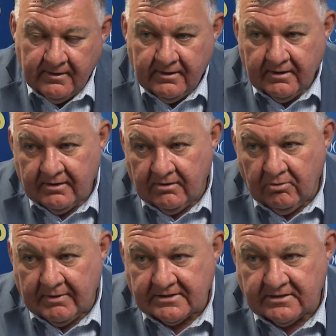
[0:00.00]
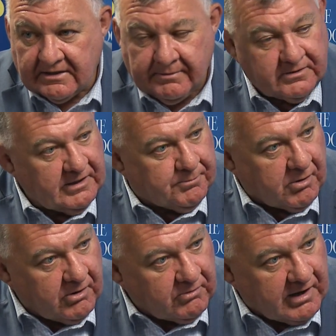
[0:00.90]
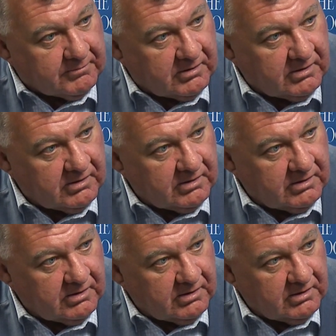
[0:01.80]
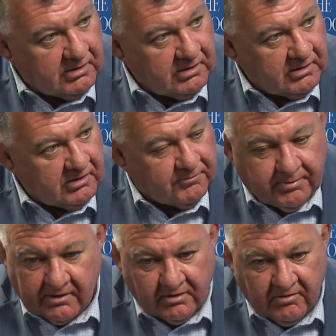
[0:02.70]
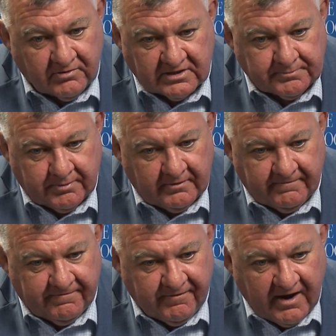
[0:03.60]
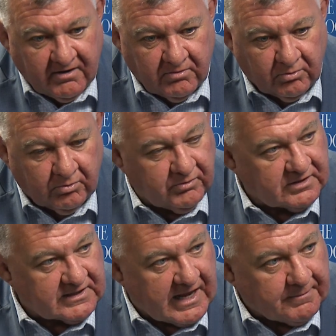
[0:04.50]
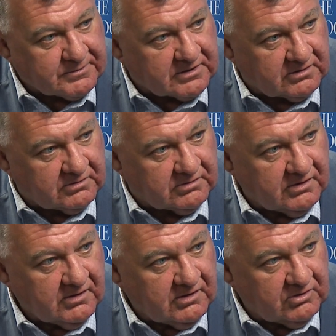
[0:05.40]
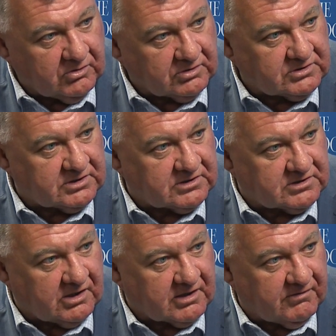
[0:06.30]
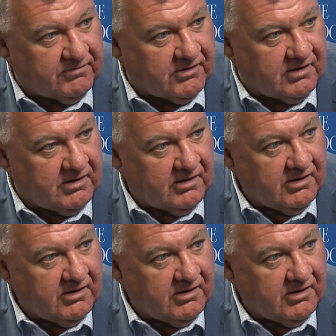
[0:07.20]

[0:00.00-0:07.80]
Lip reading: you almost need to be deprogrammed. You've just been fed all this absolute nonsense, like of the